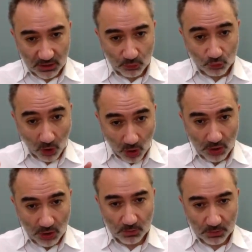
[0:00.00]
wrong
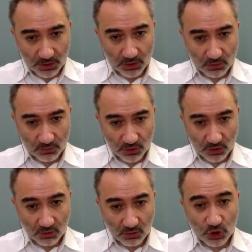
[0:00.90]
interpretations of
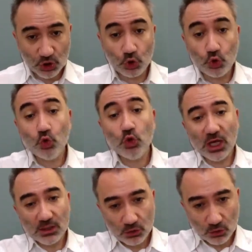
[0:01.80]
Sharia, which do
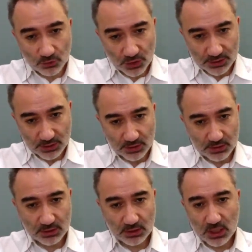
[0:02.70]
not serve
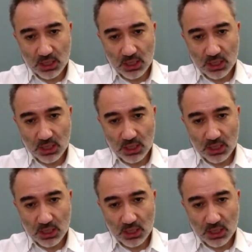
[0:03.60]
justice.